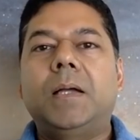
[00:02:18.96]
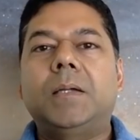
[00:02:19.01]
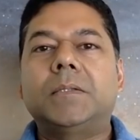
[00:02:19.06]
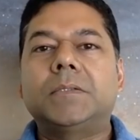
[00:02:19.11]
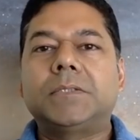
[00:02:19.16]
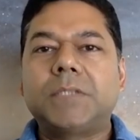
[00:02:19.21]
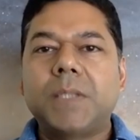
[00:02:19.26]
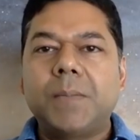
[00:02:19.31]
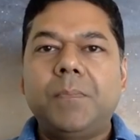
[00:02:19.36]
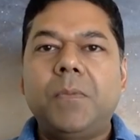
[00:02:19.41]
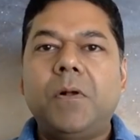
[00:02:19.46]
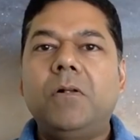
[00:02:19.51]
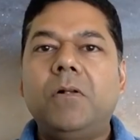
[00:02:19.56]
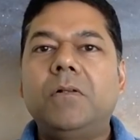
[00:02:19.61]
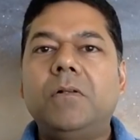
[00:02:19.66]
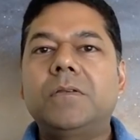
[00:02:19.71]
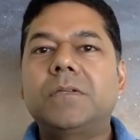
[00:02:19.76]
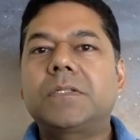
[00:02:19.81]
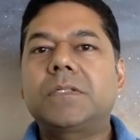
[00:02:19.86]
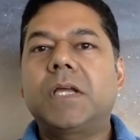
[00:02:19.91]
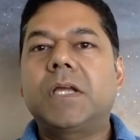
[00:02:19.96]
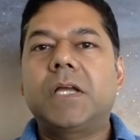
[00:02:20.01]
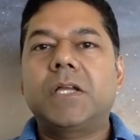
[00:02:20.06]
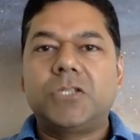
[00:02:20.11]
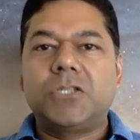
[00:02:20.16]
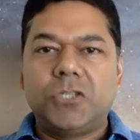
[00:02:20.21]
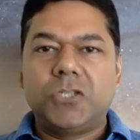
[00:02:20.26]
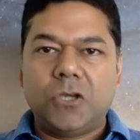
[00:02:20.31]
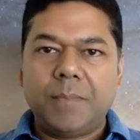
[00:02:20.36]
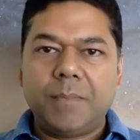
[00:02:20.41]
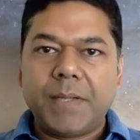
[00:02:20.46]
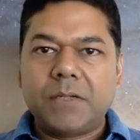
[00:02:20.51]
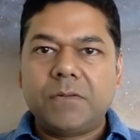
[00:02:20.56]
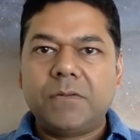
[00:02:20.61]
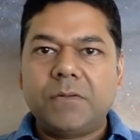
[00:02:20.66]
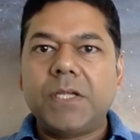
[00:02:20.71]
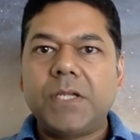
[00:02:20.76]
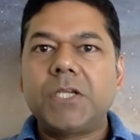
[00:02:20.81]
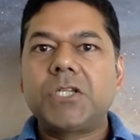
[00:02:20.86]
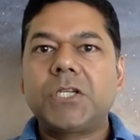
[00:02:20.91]
symbols,
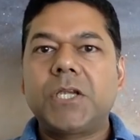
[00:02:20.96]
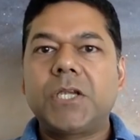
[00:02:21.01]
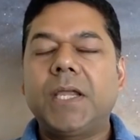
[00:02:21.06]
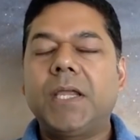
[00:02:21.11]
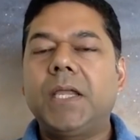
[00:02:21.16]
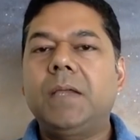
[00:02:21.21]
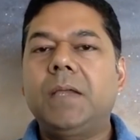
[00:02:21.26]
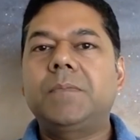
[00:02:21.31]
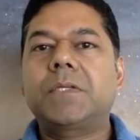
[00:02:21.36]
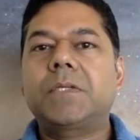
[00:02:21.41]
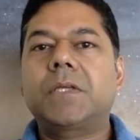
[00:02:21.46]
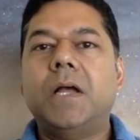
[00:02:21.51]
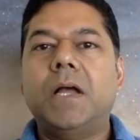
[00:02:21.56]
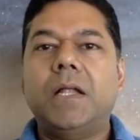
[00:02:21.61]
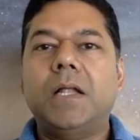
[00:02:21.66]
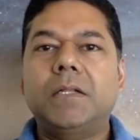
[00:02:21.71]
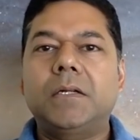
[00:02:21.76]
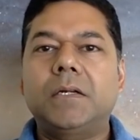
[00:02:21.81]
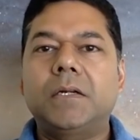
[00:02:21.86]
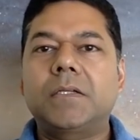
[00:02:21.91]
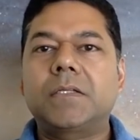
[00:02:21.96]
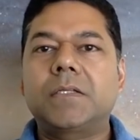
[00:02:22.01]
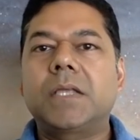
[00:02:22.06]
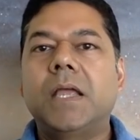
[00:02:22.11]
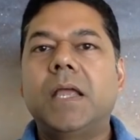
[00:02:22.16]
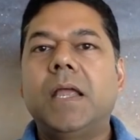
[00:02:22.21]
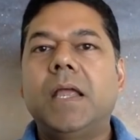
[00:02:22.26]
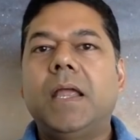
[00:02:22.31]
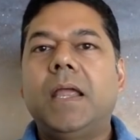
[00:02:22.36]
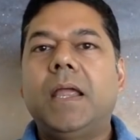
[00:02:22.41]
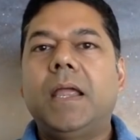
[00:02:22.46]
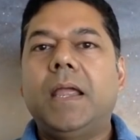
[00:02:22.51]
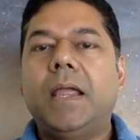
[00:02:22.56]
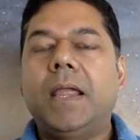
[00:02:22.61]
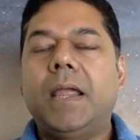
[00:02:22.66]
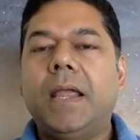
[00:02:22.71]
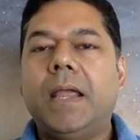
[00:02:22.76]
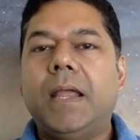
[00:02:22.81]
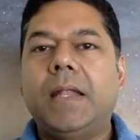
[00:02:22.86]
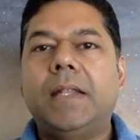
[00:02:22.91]
geometry, shapes, colors,
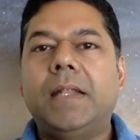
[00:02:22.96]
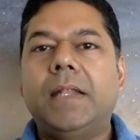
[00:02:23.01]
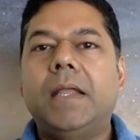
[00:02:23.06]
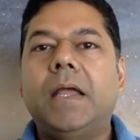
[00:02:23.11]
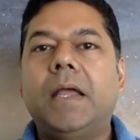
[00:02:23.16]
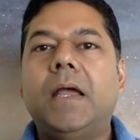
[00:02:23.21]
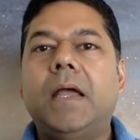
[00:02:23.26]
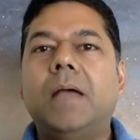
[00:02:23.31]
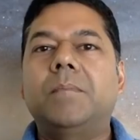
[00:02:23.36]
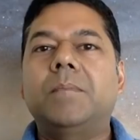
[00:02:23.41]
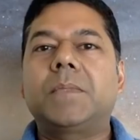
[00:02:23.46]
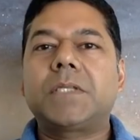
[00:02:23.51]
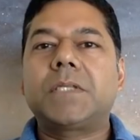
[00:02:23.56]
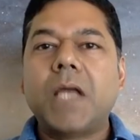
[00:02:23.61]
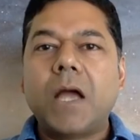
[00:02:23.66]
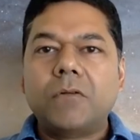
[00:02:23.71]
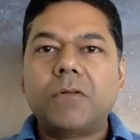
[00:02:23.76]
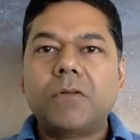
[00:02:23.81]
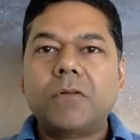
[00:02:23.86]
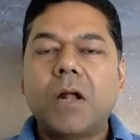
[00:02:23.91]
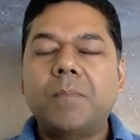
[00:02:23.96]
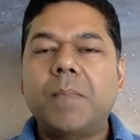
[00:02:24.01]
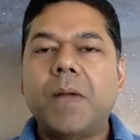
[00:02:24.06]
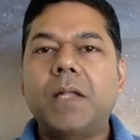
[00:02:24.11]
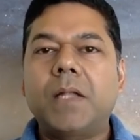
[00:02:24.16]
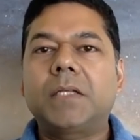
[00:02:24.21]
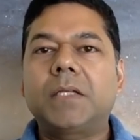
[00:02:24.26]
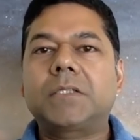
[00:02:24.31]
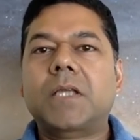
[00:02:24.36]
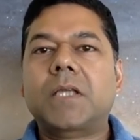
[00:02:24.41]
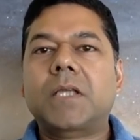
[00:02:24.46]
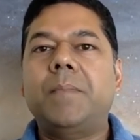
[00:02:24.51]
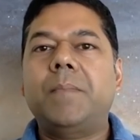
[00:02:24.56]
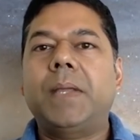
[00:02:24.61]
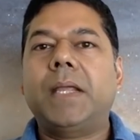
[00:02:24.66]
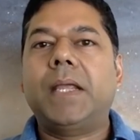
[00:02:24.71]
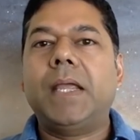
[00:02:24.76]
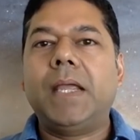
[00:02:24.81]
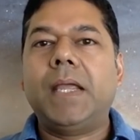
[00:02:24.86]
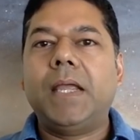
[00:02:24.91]
and sound harmonics
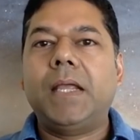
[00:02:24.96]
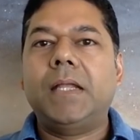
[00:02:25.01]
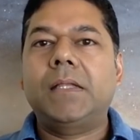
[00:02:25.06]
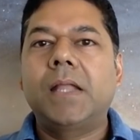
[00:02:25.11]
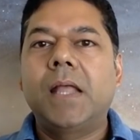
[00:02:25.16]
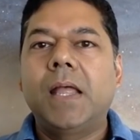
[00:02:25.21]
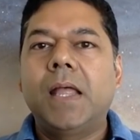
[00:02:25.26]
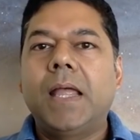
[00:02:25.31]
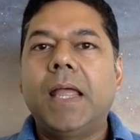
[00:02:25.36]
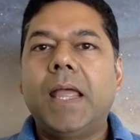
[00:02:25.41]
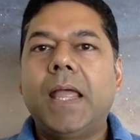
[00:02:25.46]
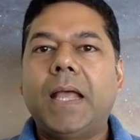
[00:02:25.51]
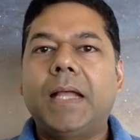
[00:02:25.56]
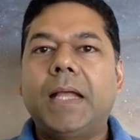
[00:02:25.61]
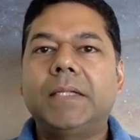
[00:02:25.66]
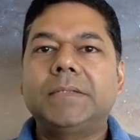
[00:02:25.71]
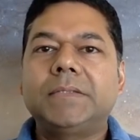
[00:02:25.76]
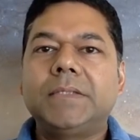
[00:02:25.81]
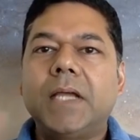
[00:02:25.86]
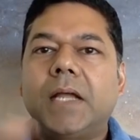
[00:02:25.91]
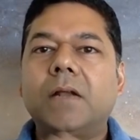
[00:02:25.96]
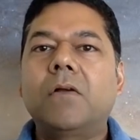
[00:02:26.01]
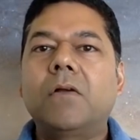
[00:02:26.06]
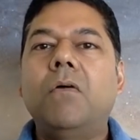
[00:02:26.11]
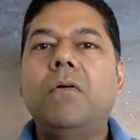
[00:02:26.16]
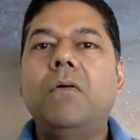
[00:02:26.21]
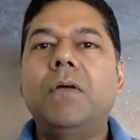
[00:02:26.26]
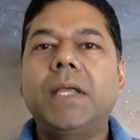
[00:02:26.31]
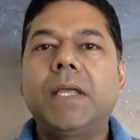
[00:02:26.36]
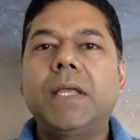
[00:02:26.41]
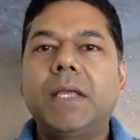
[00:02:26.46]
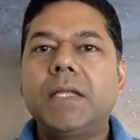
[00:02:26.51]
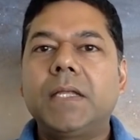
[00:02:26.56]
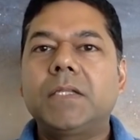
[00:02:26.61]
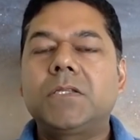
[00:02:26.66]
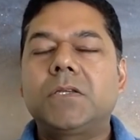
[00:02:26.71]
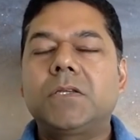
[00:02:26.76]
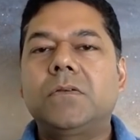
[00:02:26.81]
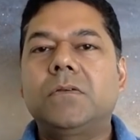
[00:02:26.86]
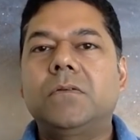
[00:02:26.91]
coming in, and they're going
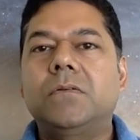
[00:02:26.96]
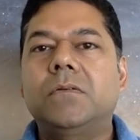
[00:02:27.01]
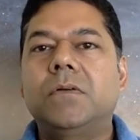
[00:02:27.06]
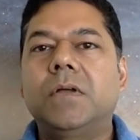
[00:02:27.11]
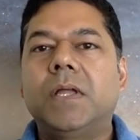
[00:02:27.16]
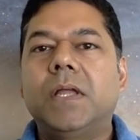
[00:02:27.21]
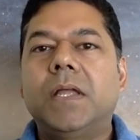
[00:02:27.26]
into